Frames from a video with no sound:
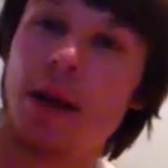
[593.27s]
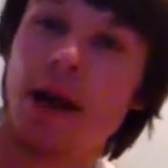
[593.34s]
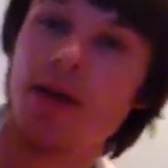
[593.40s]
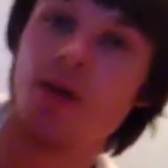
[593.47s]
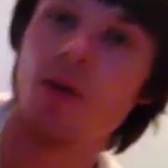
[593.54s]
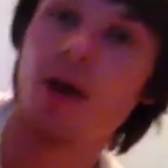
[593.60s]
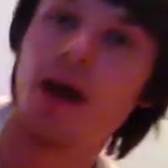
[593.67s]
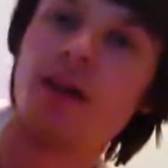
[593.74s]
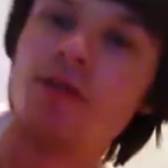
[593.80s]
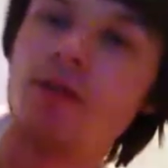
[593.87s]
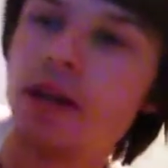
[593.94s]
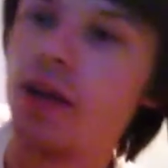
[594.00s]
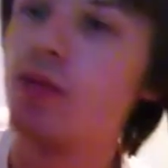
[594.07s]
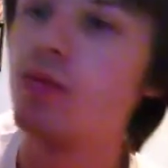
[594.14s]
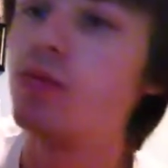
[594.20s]
I know I do.
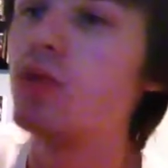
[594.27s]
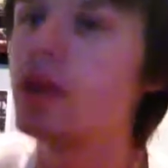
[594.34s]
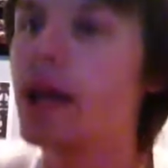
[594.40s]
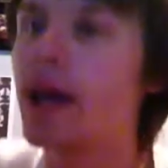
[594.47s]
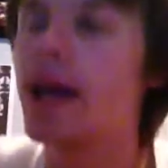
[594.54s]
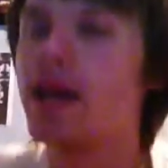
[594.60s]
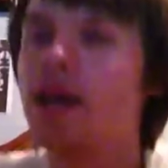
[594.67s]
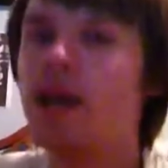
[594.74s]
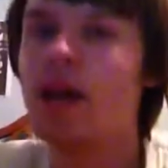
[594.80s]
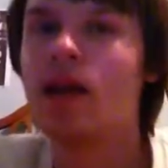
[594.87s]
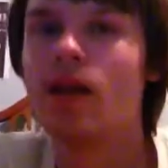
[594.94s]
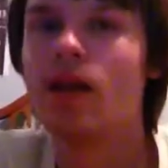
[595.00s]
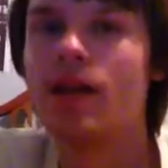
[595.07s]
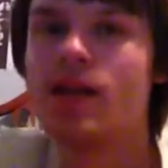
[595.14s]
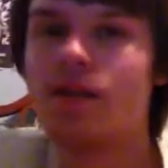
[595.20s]
You look at
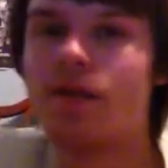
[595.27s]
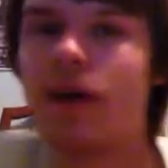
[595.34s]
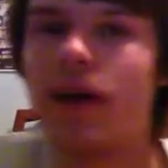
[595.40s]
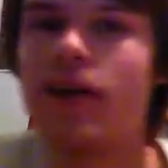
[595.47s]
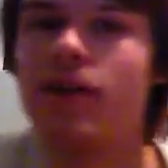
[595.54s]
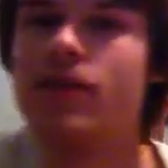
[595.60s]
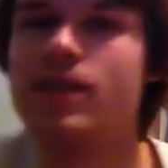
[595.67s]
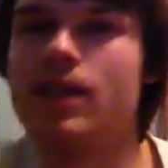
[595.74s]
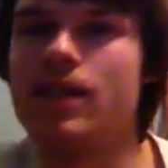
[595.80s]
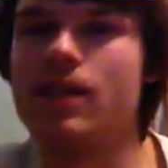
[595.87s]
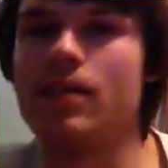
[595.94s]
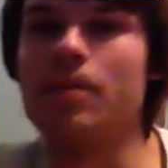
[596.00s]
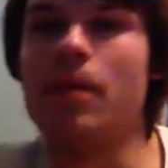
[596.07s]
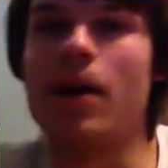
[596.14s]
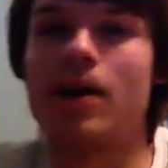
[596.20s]
these fighters,
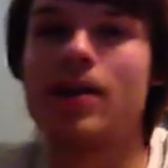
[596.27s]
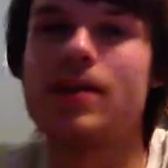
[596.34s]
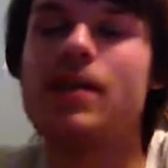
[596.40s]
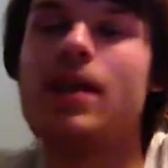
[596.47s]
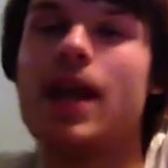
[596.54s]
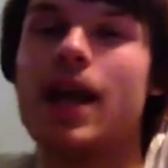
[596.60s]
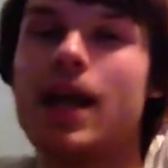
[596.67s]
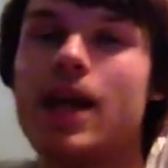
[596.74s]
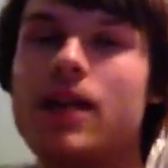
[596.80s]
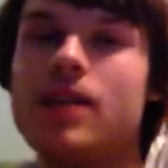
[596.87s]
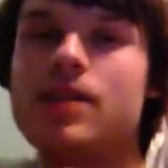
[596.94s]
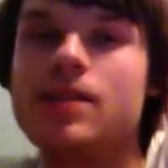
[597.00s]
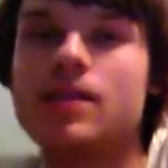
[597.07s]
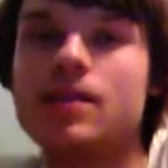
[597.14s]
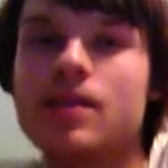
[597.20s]
and boxing
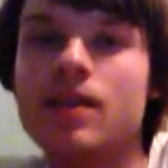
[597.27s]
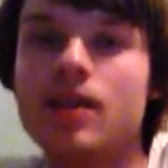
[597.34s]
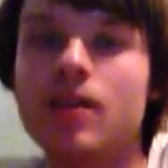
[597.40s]
is